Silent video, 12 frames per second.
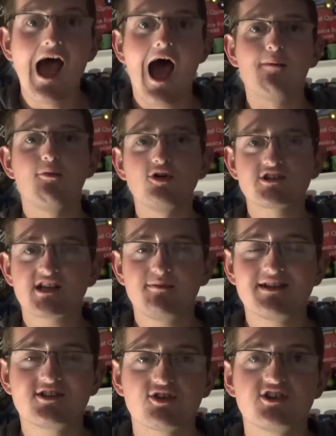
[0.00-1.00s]
I'm also going
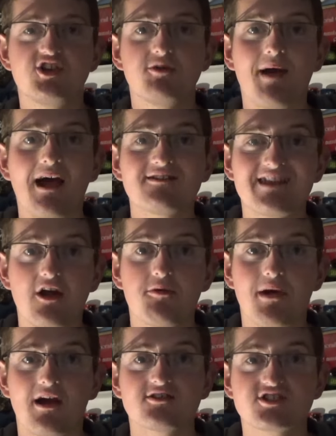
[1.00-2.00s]
to be talking to you about Derren
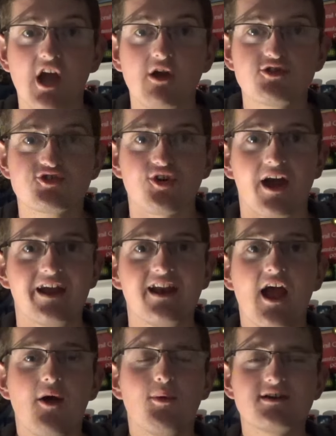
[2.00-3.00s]
Brown's Ghost Train,
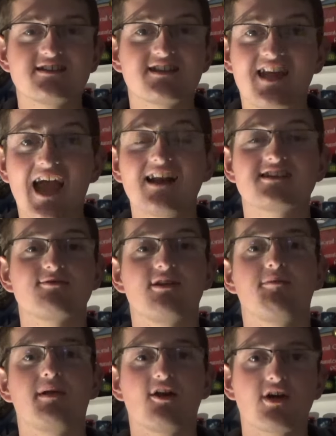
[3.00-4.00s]
which is again something
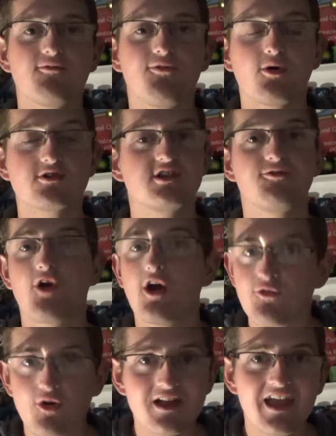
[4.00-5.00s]
I've been looking forward to for
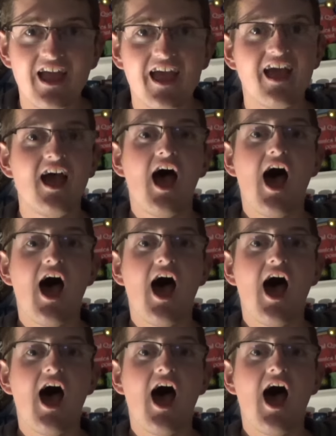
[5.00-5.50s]
over a year,